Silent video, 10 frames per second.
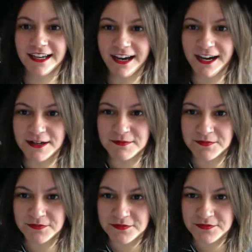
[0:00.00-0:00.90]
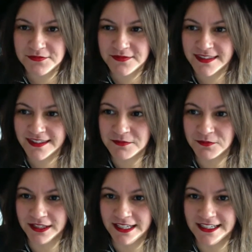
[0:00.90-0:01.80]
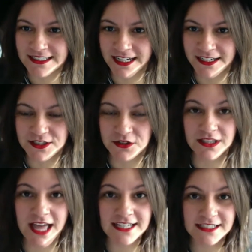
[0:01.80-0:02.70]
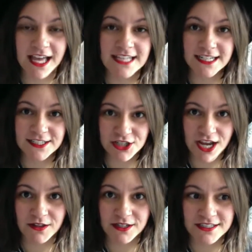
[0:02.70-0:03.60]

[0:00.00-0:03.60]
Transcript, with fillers: Um, I'm really excited. So the last last night's challenge